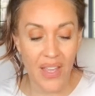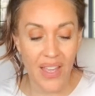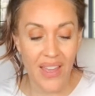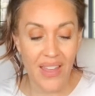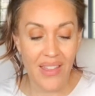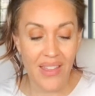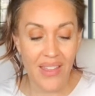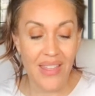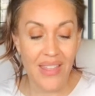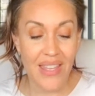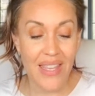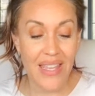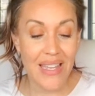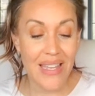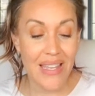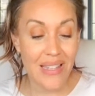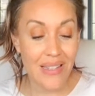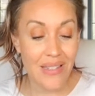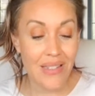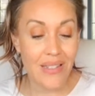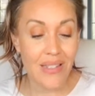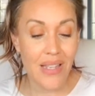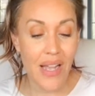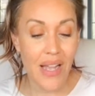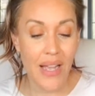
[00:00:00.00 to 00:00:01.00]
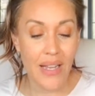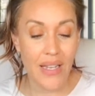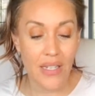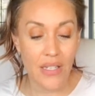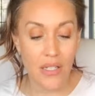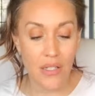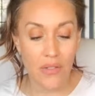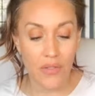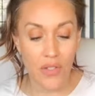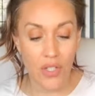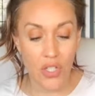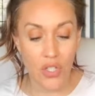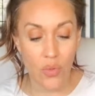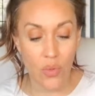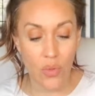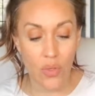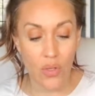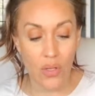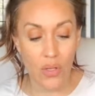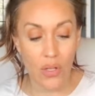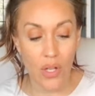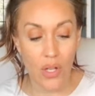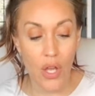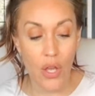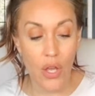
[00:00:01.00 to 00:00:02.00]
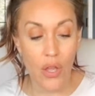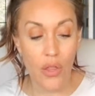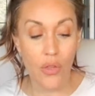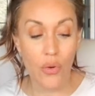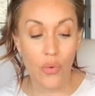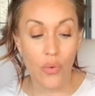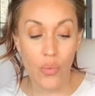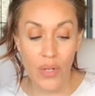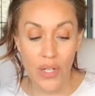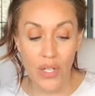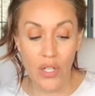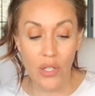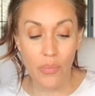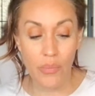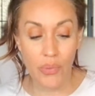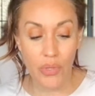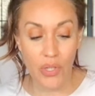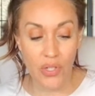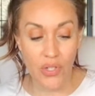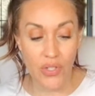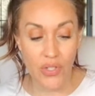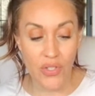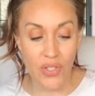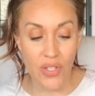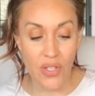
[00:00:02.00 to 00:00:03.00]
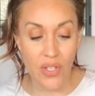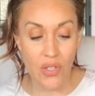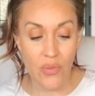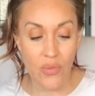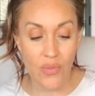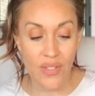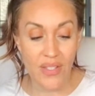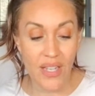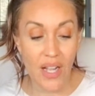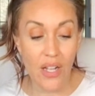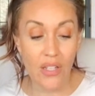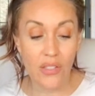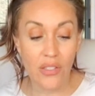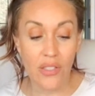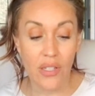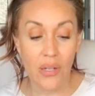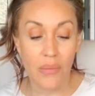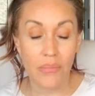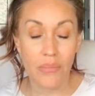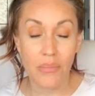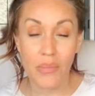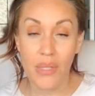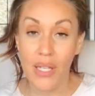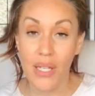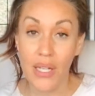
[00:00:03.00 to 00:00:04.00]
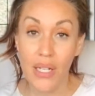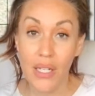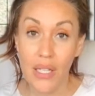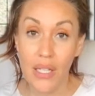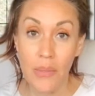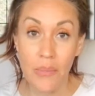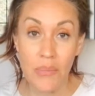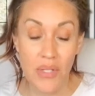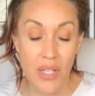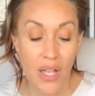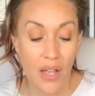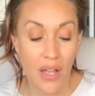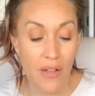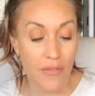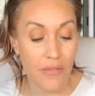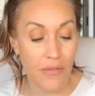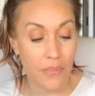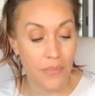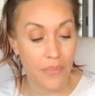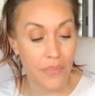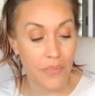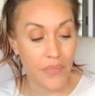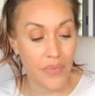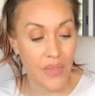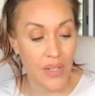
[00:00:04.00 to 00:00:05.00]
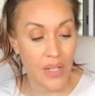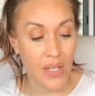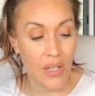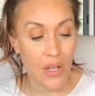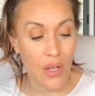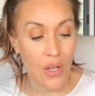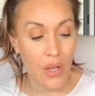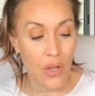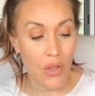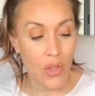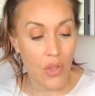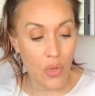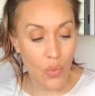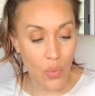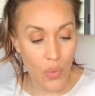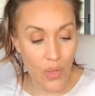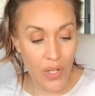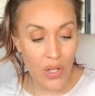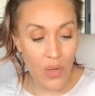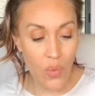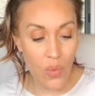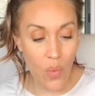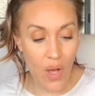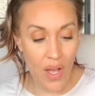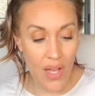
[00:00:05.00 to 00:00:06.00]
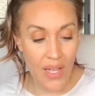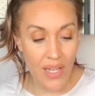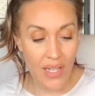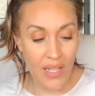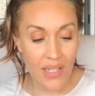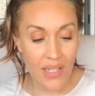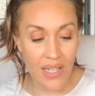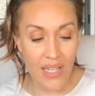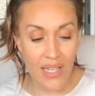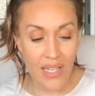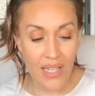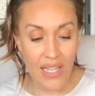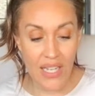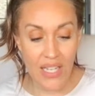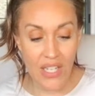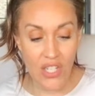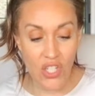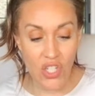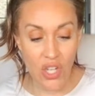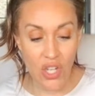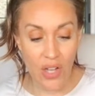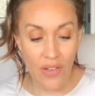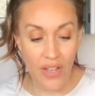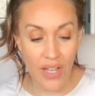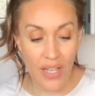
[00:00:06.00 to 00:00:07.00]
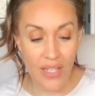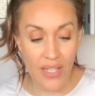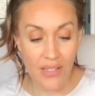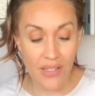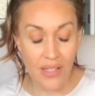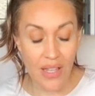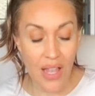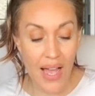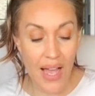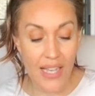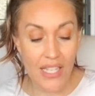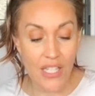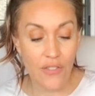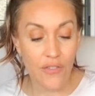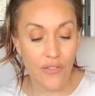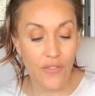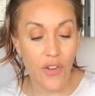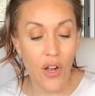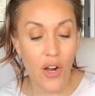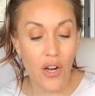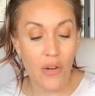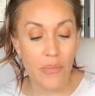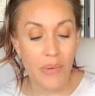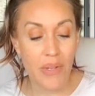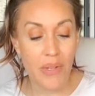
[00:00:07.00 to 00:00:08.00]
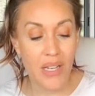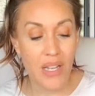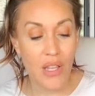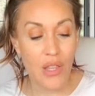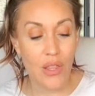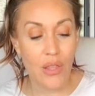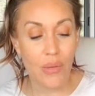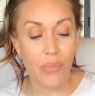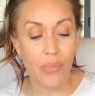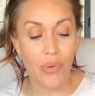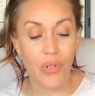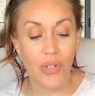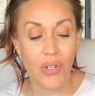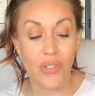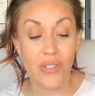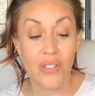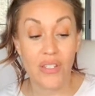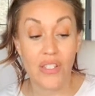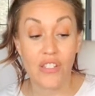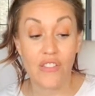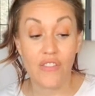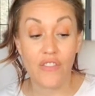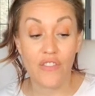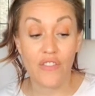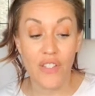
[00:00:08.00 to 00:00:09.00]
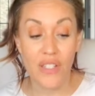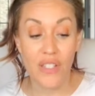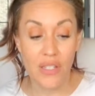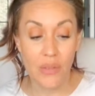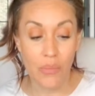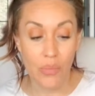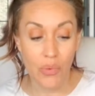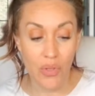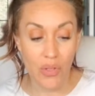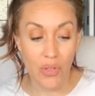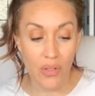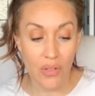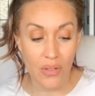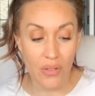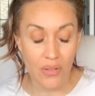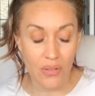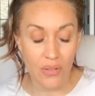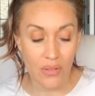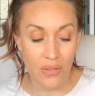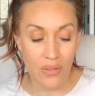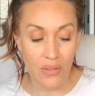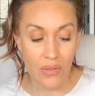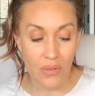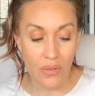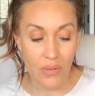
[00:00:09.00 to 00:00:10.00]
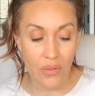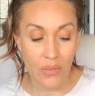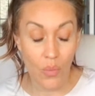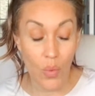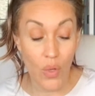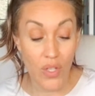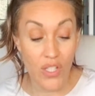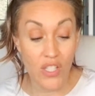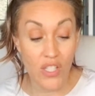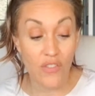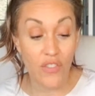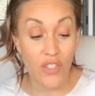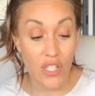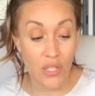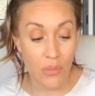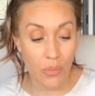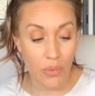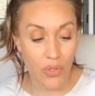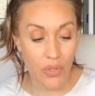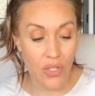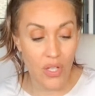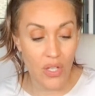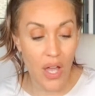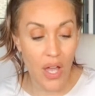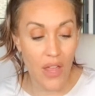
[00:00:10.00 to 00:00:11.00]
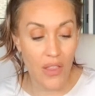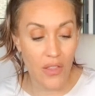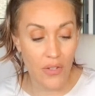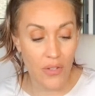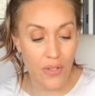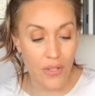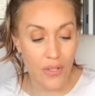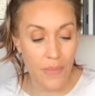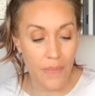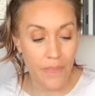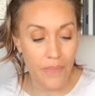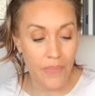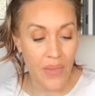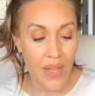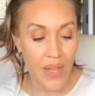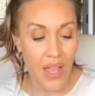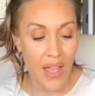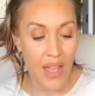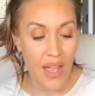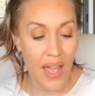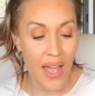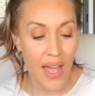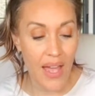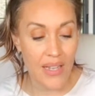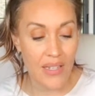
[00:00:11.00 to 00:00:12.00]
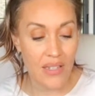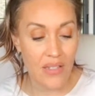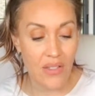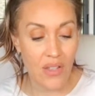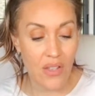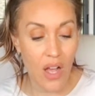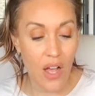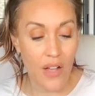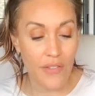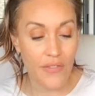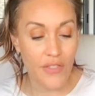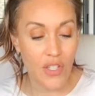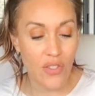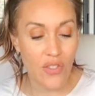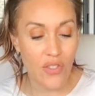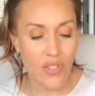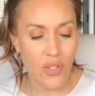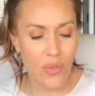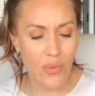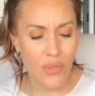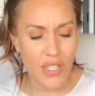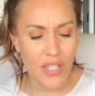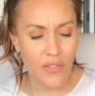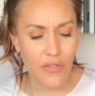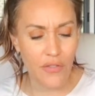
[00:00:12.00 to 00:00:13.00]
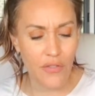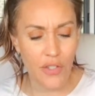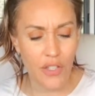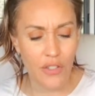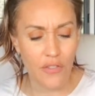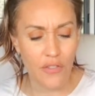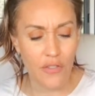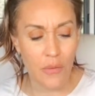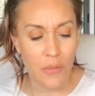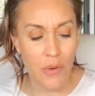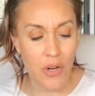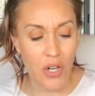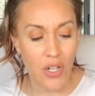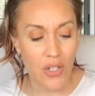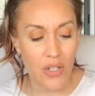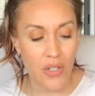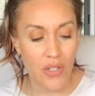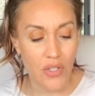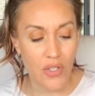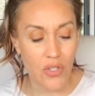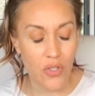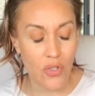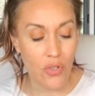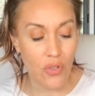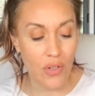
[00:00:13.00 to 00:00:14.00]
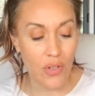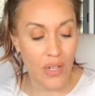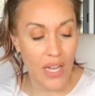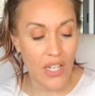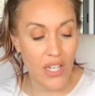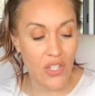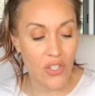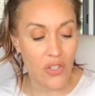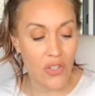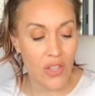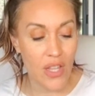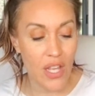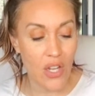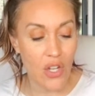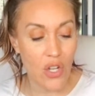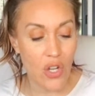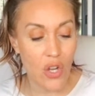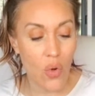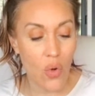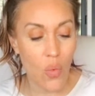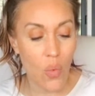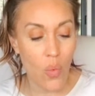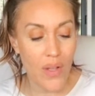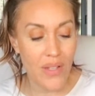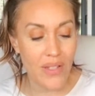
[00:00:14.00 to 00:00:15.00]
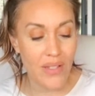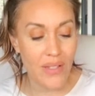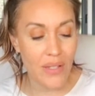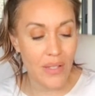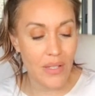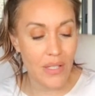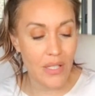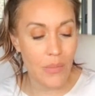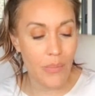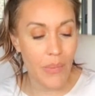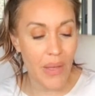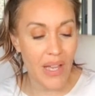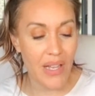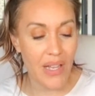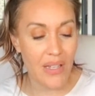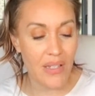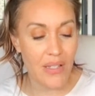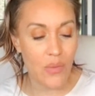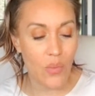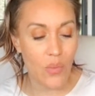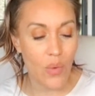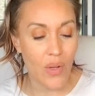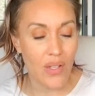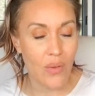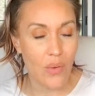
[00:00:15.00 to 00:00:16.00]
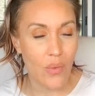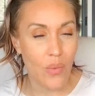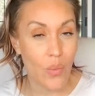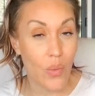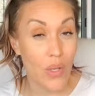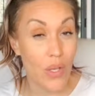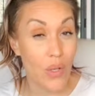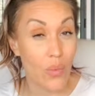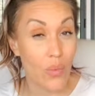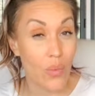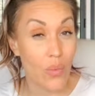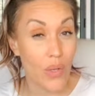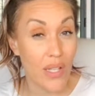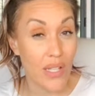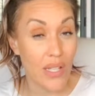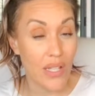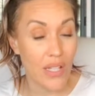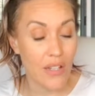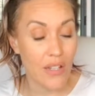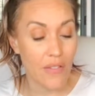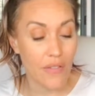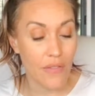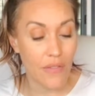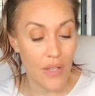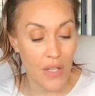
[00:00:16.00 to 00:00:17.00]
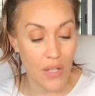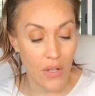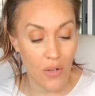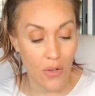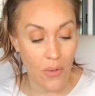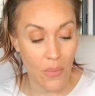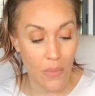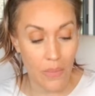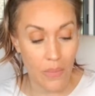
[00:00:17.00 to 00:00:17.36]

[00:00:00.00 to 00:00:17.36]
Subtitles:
The inside individual, the real person you seldom get a glimpse of. The real one each of us lies far beneath the person's what's visible to others, and is often so different from our external nature that no one suspects what we really feel.